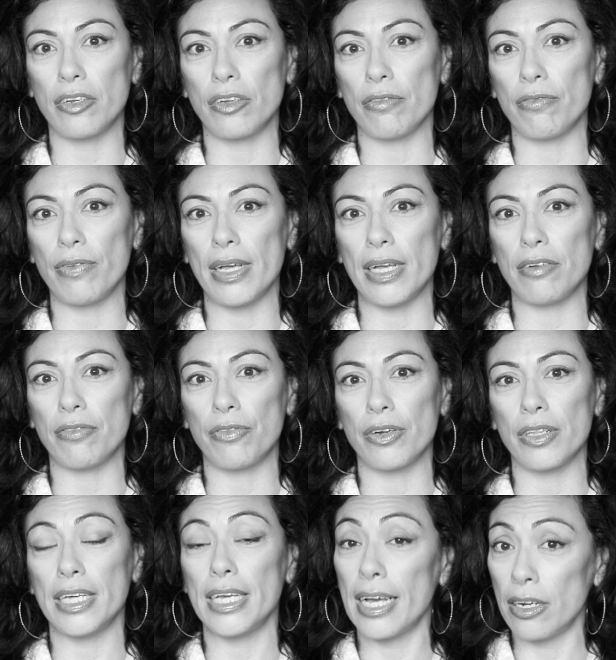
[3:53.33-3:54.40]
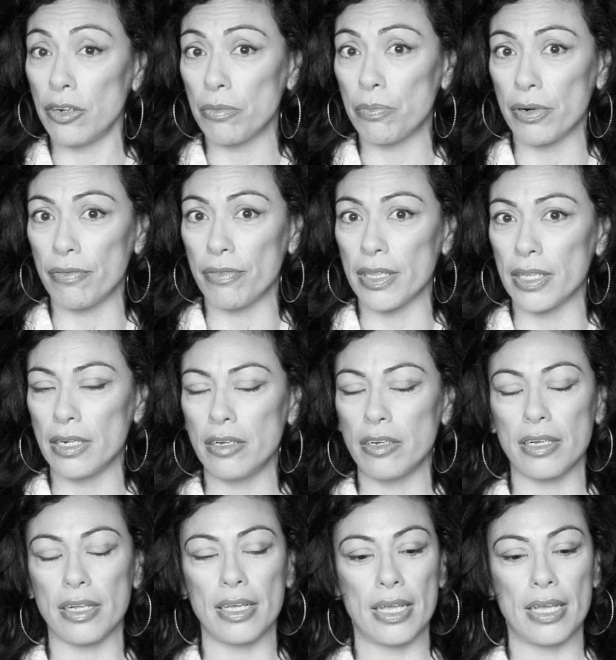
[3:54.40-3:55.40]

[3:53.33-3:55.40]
to fight for the underprivileged.